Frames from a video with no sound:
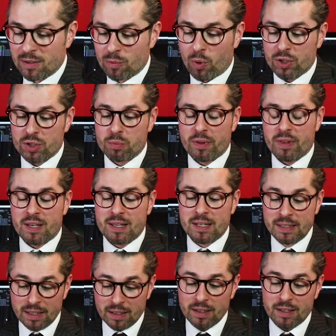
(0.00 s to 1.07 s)
watch with a
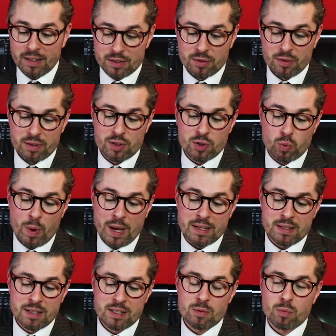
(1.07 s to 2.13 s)
clear link to the
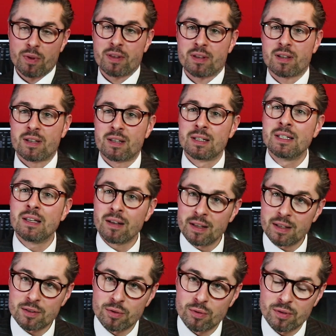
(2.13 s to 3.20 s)
20s, with a clear link
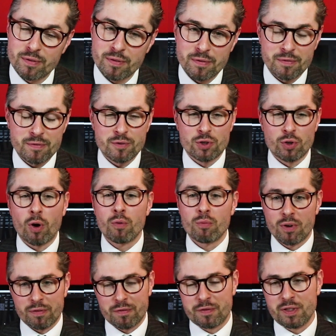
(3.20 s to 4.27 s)
to a genre
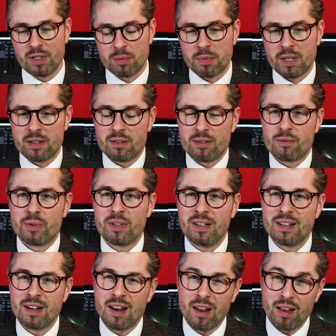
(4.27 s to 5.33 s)
of film I really
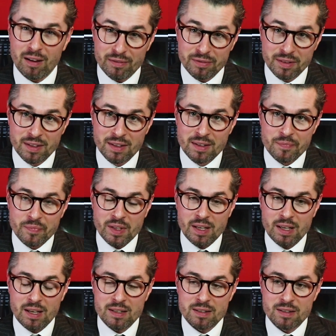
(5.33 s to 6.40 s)
love,
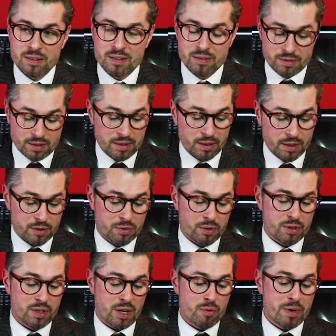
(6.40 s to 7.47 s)
and a clear link to a
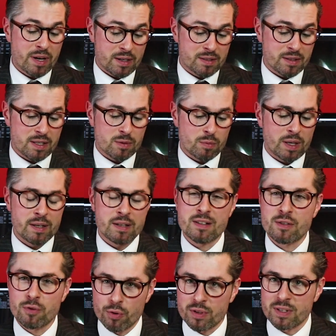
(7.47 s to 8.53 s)
director as well, and a
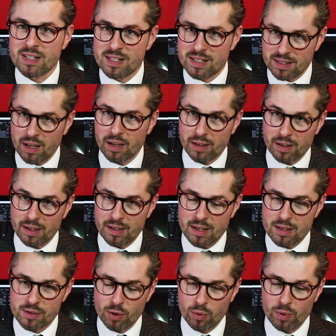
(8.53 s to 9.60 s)
certain style. And
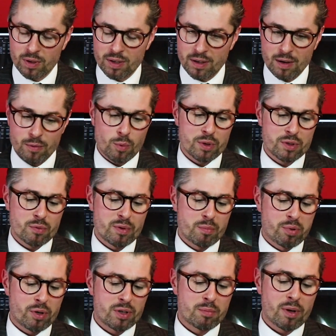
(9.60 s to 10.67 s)
so I want to
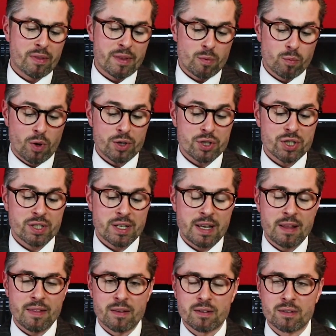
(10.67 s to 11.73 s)
report about that watch
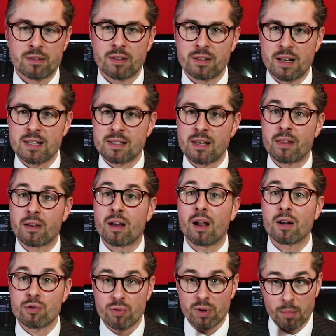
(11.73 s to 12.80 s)
and the, let's say, the
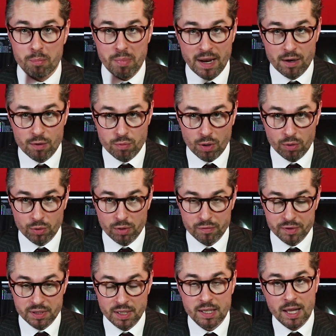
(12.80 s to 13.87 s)
cultural background of
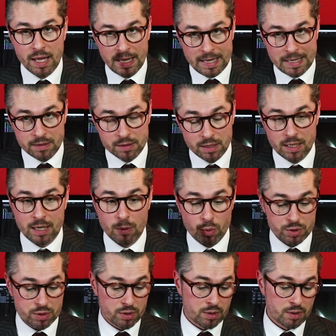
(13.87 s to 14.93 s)
it. And I want
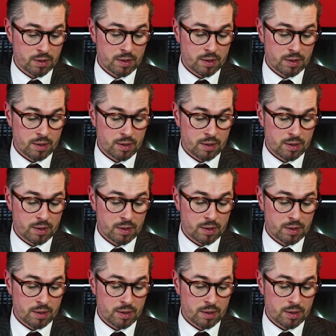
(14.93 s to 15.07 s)
to